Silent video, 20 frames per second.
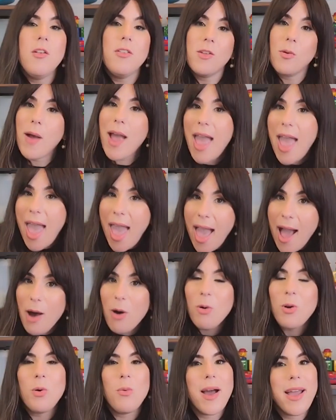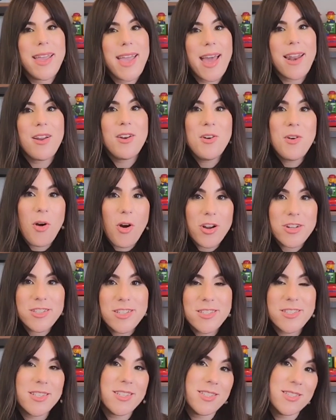So how do I get a
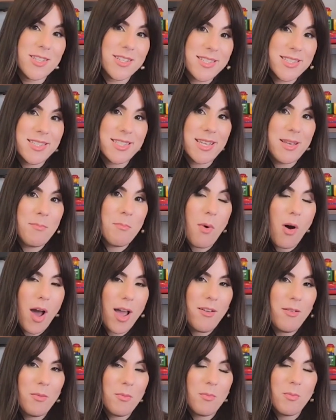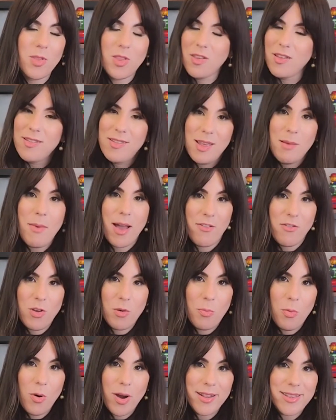narcissist to see my
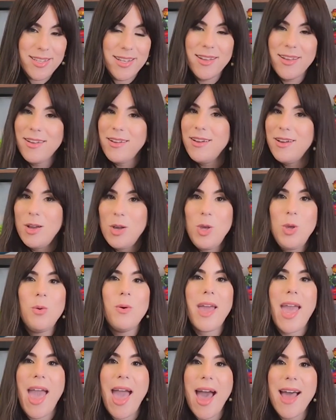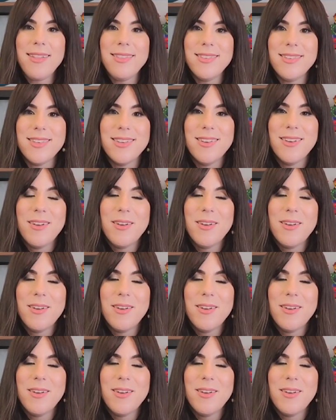viewpoint? You can't.